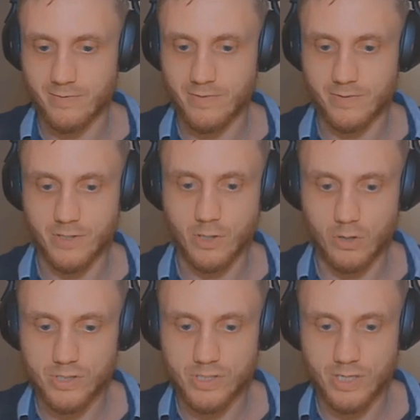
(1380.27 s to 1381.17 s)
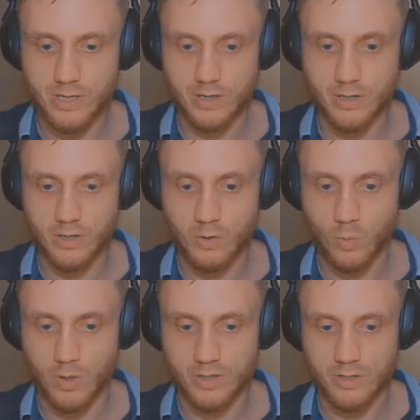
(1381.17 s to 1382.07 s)
$50 here,
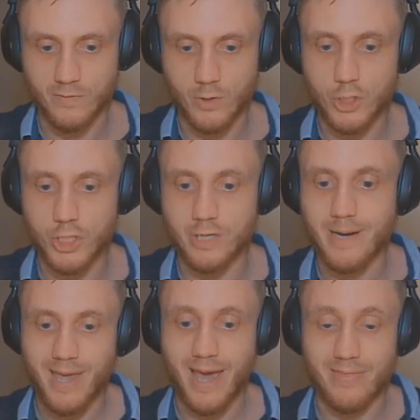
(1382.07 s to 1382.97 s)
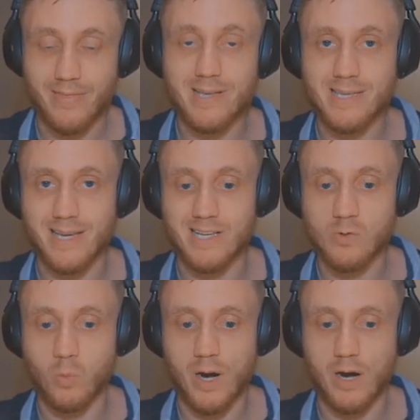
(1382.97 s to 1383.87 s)
one conversion. And this is
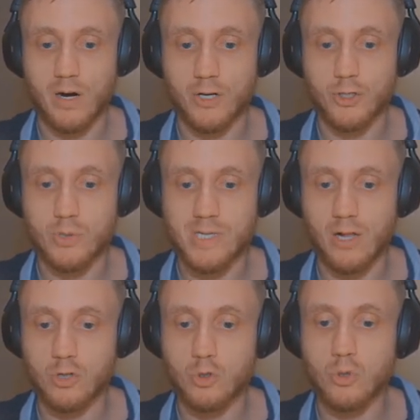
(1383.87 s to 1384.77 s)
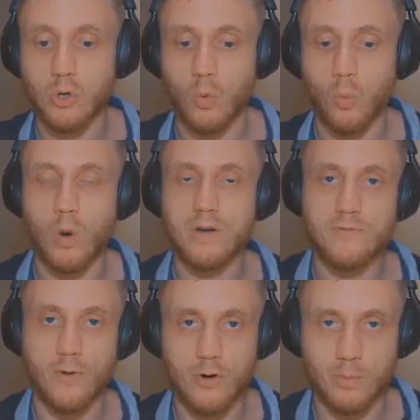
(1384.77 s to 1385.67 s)
where you tell Google what
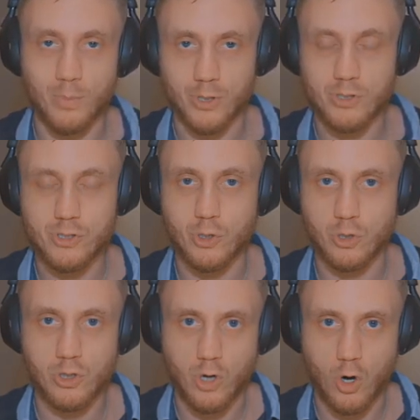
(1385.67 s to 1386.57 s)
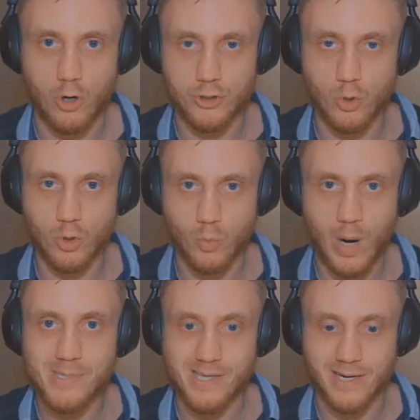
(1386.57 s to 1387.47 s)
phone number to look on your
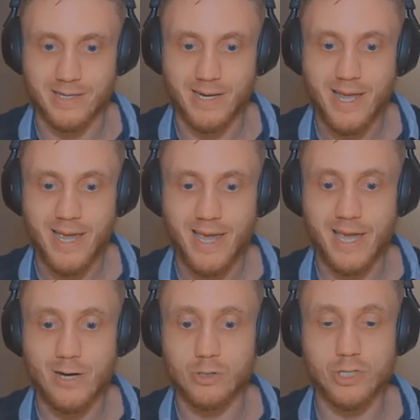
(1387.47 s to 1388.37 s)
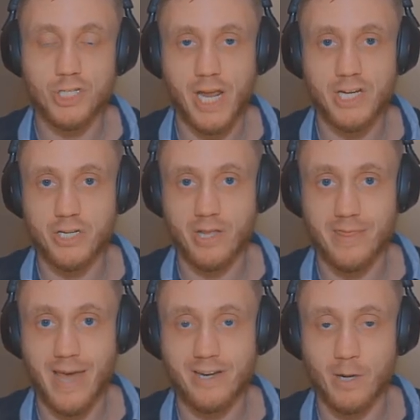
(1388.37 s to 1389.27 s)
website in order to change
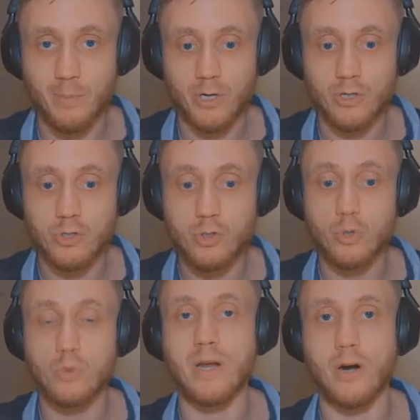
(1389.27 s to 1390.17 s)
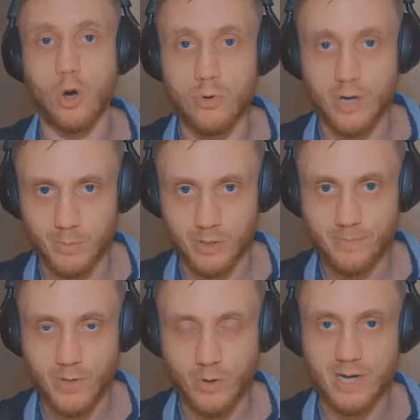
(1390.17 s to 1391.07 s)
that number to their own number.
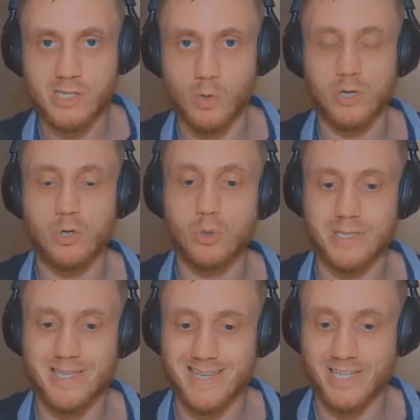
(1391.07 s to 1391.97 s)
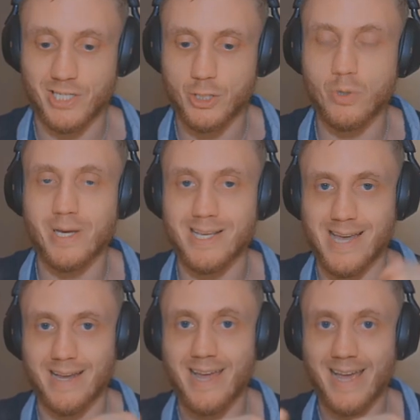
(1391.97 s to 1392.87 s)
Okay, so what Google is essentially doing is
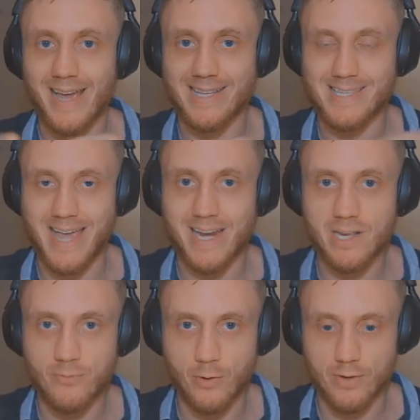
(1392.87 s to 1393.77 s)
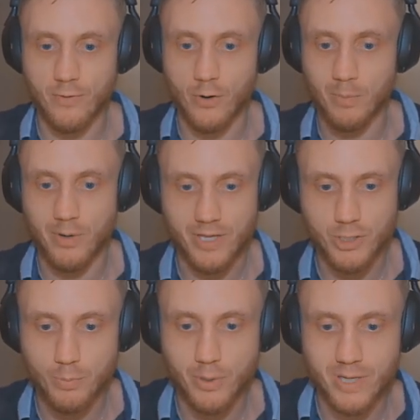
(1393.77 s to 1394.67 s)
that it's scanning for the phone number that
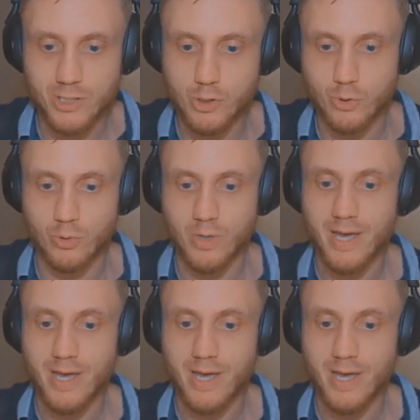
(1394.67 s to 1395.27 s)
you put into